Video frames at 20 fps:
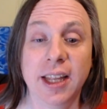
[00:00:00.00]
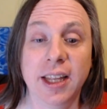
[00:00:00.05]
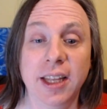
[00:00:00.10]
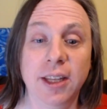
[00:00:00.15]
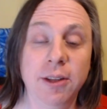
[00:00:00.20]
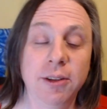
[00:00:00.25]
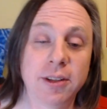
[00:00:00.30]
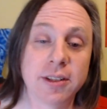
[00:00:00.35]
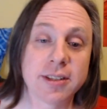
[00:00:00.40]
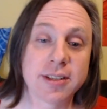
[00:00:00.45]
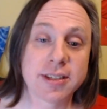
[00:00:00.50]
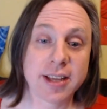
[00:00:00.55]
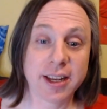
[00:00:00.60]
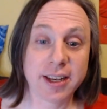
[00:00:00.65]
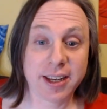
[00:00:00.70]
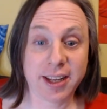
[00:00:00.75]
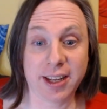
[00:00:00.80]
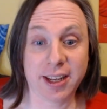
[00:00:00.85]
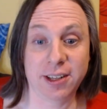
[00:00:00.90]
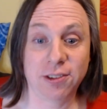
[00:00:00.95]
you can
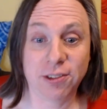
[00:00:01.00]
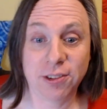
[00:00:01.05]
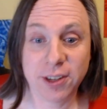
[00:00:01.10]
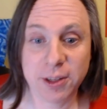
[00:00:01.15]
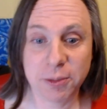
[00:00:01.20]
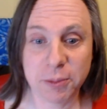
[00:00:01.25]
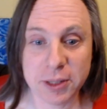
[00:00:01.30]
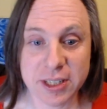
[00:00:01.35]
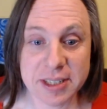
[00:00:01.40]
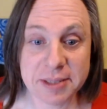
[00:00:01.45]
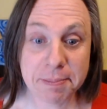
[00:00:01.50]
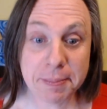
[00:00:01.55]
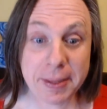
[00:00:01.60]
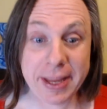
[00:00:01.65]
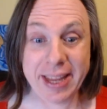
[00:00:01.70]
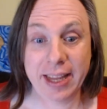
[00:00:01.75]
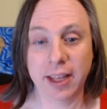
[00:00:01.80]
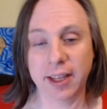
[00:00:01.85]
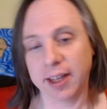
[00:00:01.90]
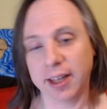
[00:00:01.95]
send Aldroid, which is
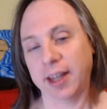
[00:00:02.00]
me,